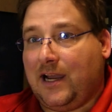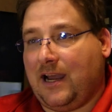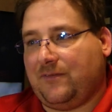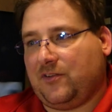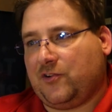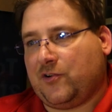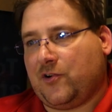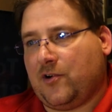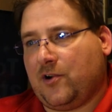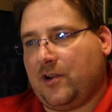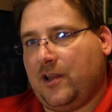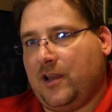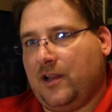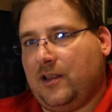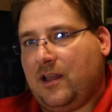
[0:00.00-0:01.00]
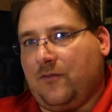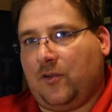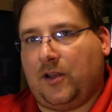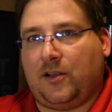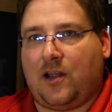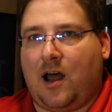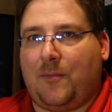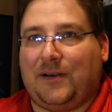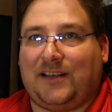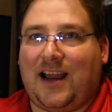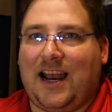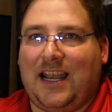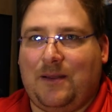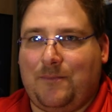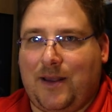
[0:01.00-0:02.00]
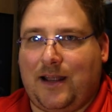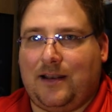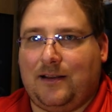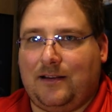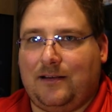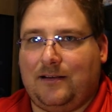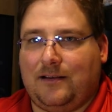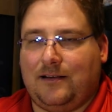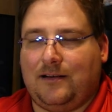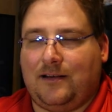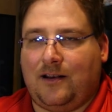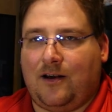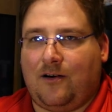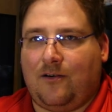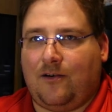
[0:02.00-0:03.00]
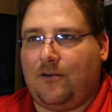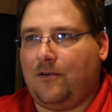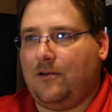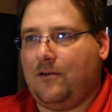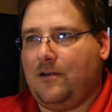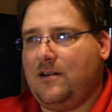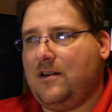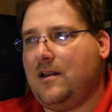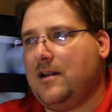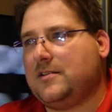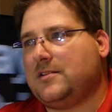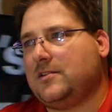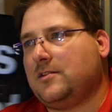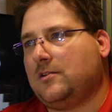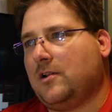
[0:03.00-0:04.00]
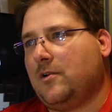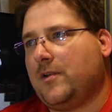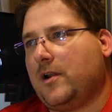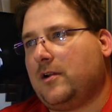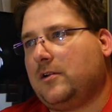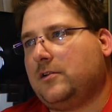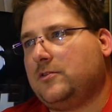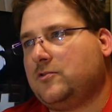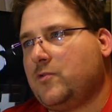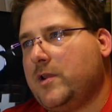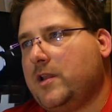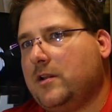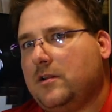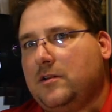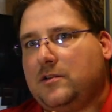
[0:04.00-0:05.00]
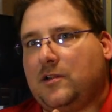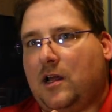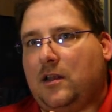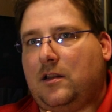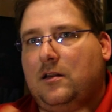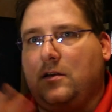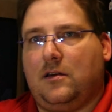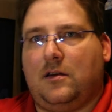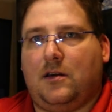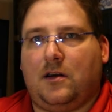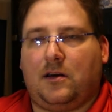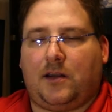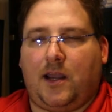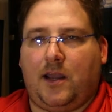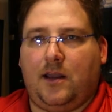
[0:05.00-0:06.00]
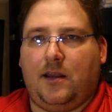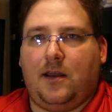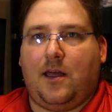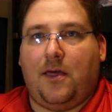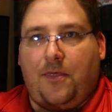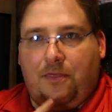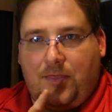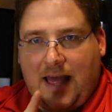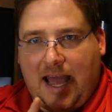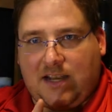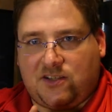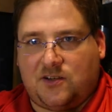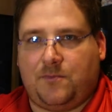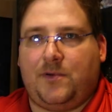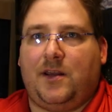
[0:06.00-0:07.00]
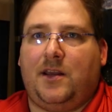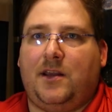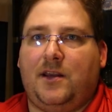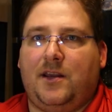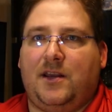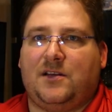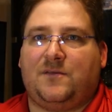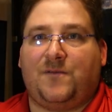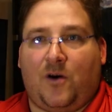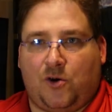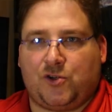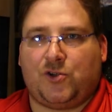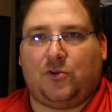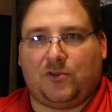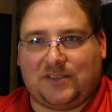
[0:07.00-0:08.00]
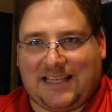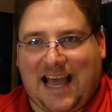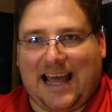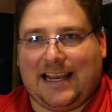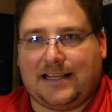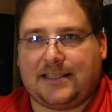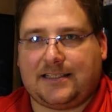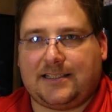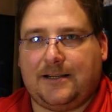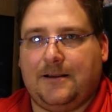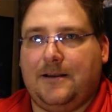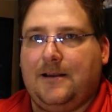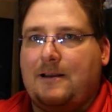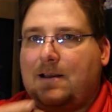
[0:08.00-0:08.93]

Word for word: I have to turn a leveling knob a tiny bit. You know, eh, it's a little low there. Tweak, done. Okay? That to me is functional status.